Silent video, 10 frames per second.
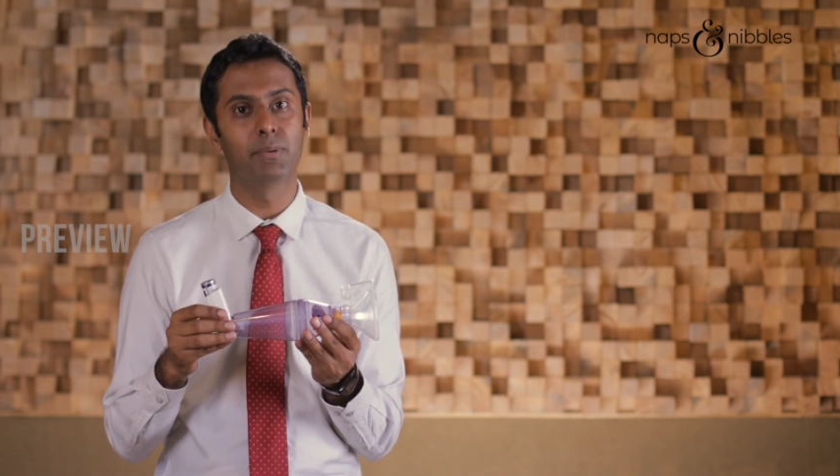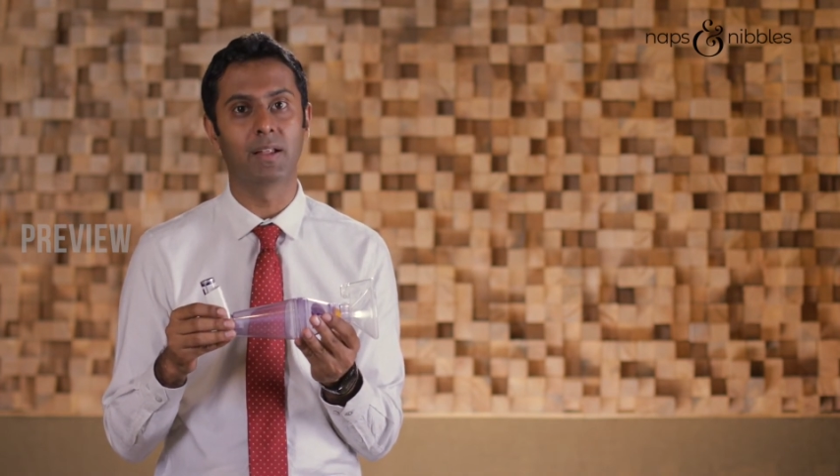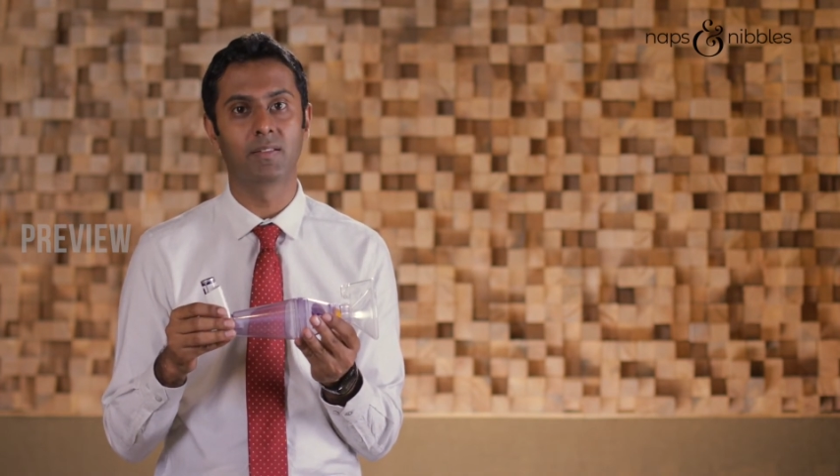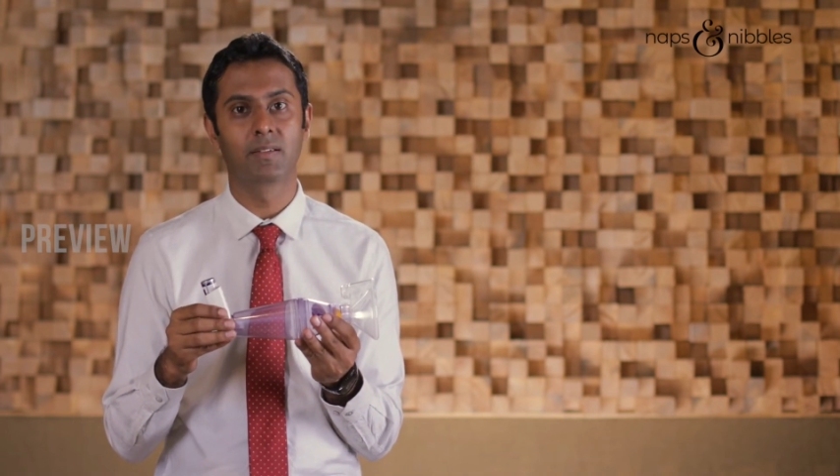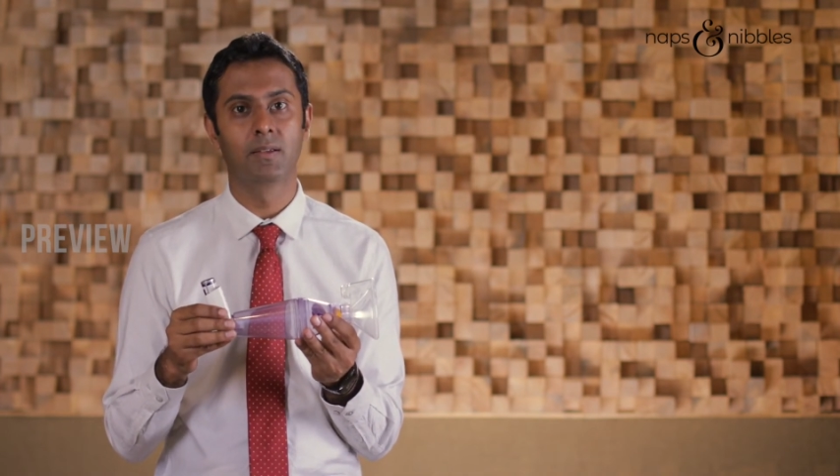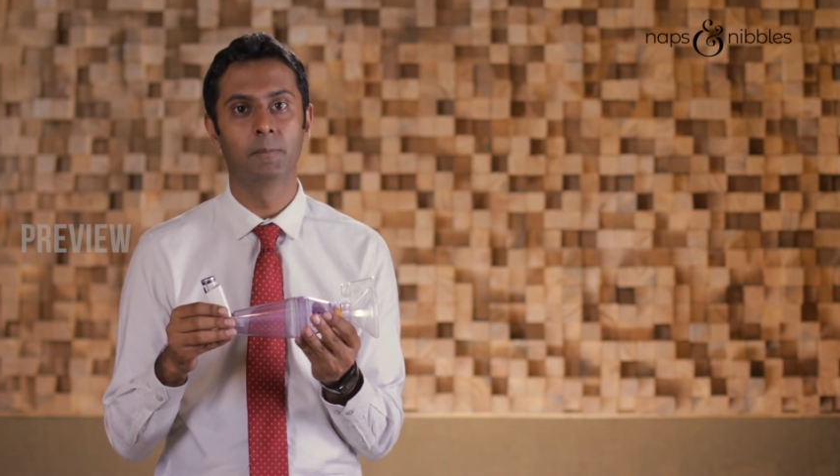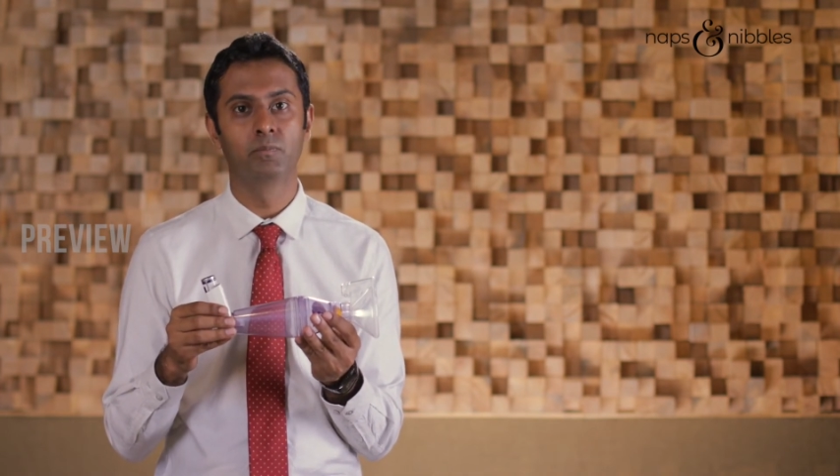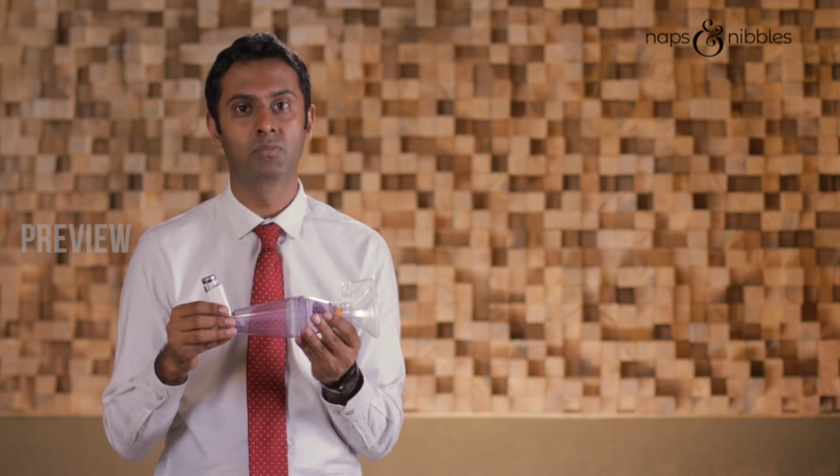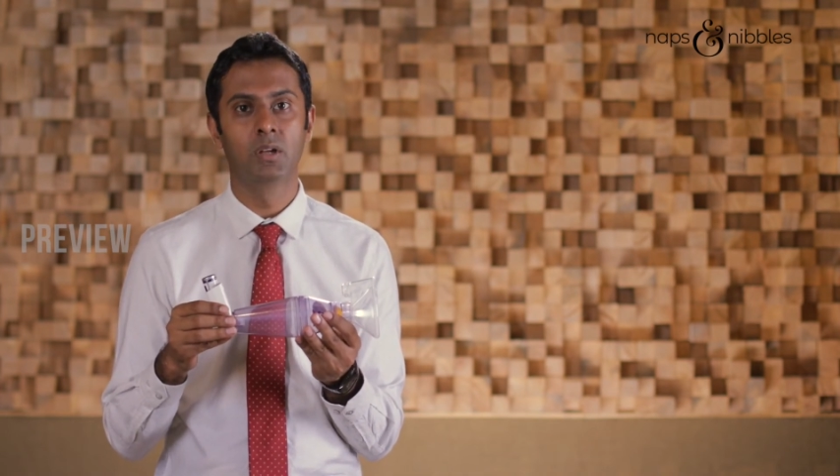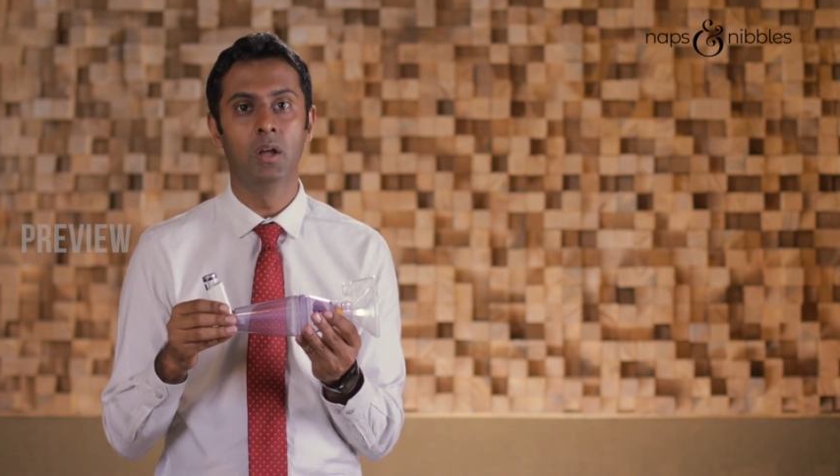breaths,
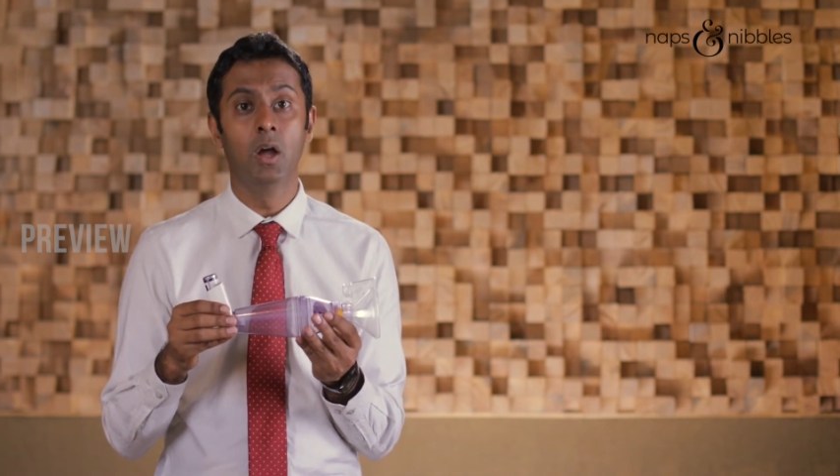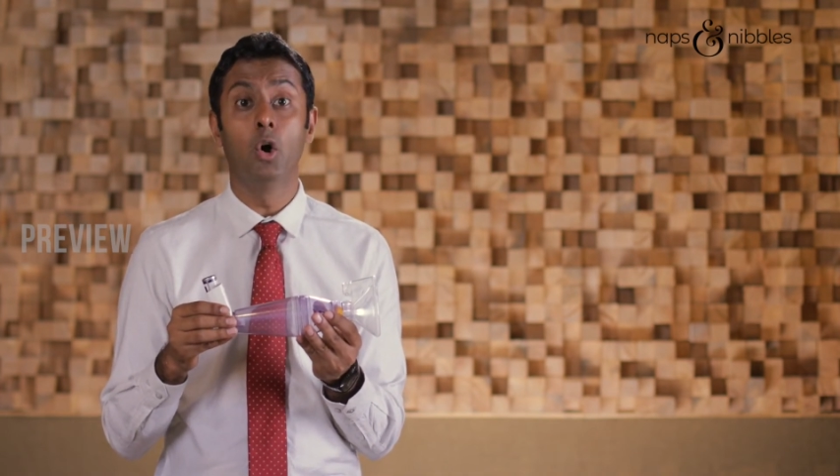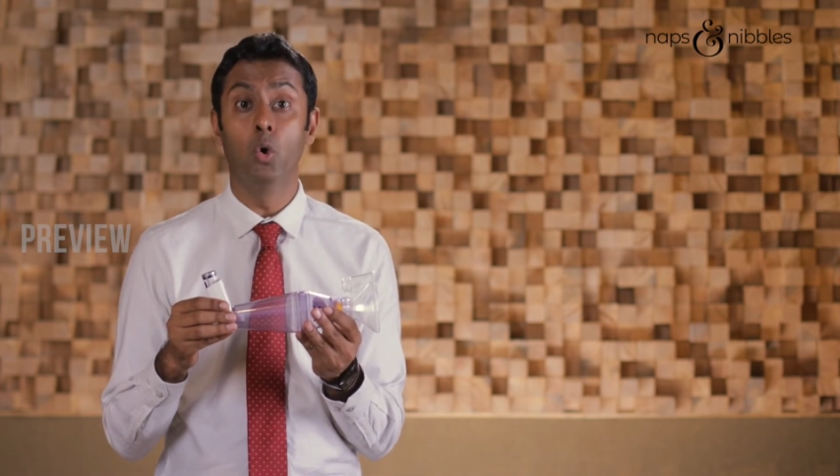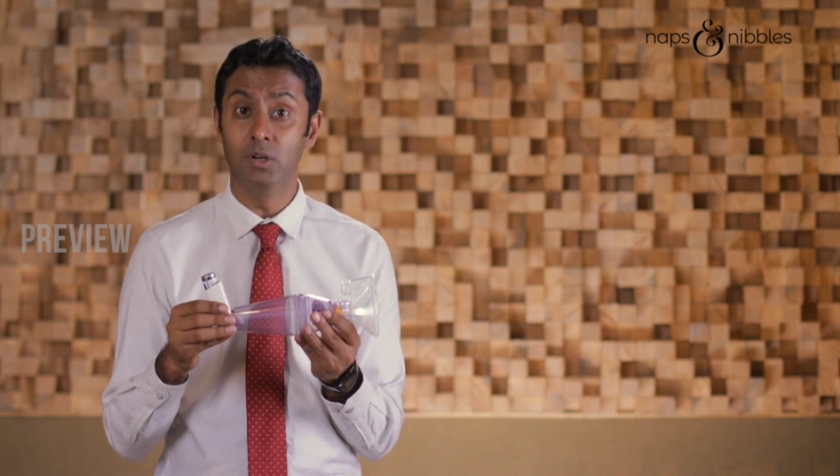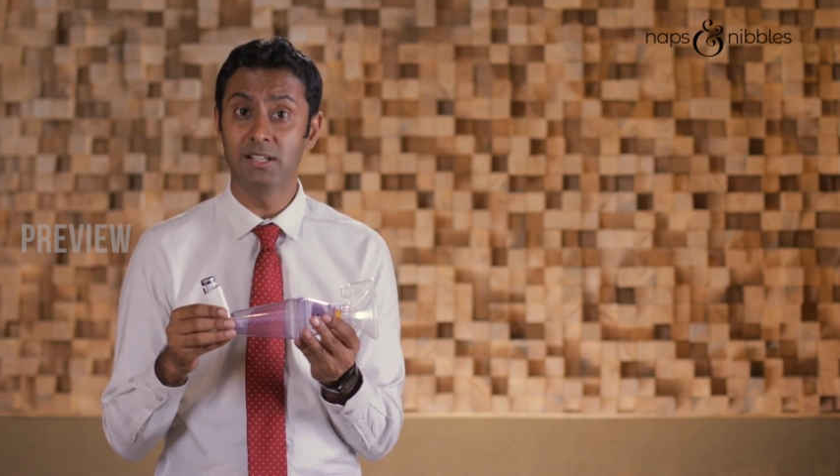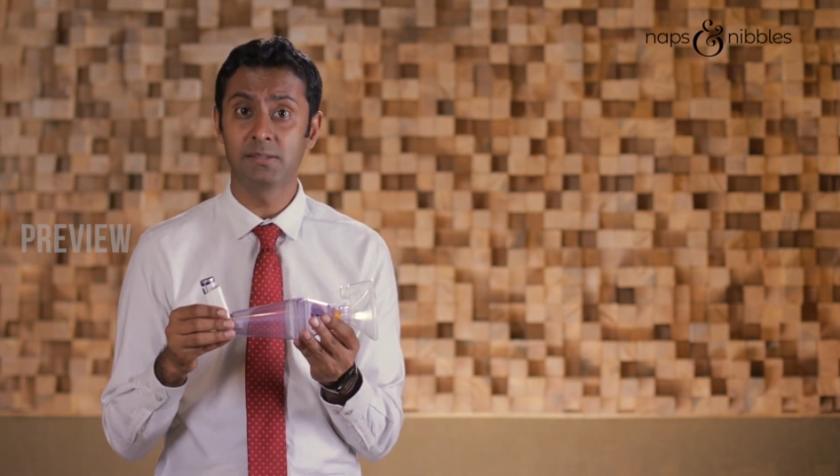hold